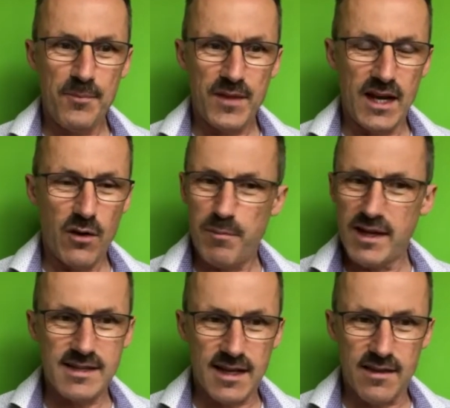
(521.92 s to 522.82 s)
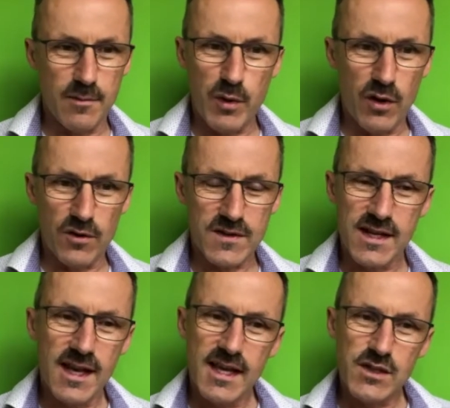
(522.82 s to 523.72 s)
a big tick in the box.
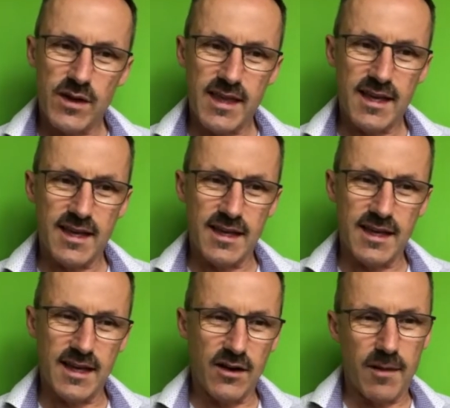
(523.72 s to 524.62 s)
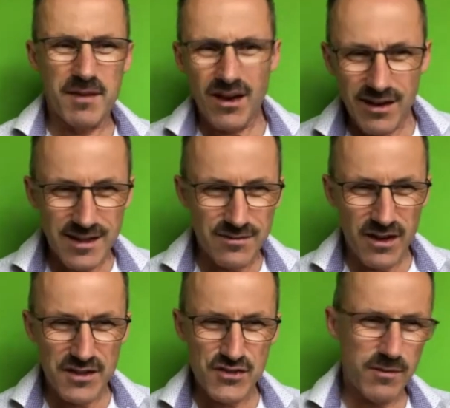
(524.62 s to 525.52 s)
So I think, I'm kind of
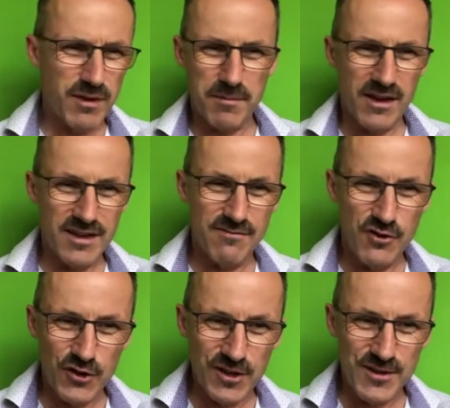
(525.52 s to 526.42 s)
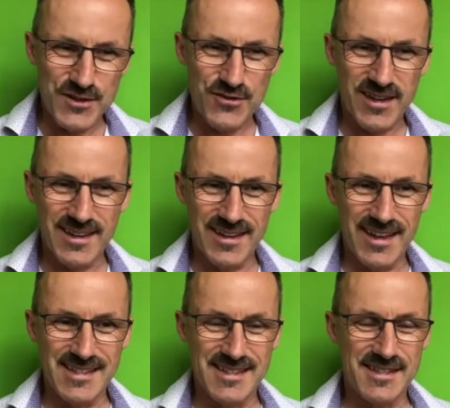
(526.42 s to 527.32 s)
answering, but I'm kind of not answering. And I
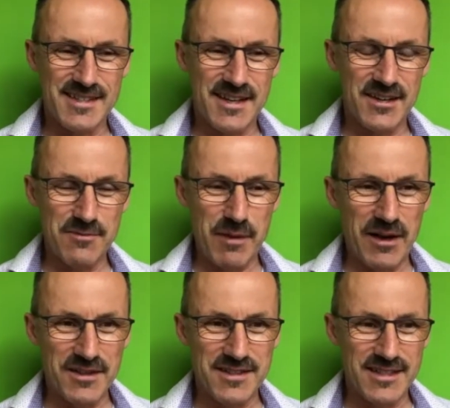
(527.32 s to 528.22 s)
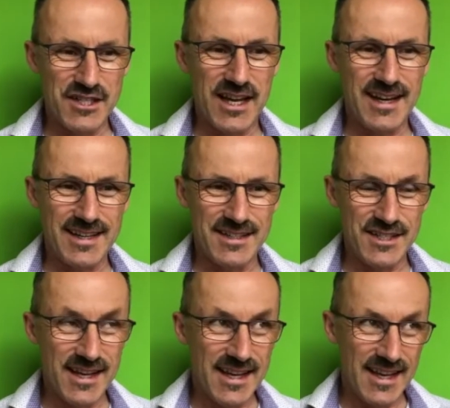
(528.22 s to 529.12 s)
guess this is kind of part of the challenge,
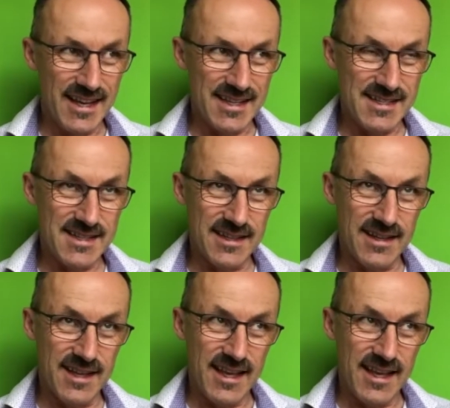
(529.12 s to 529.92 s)
is that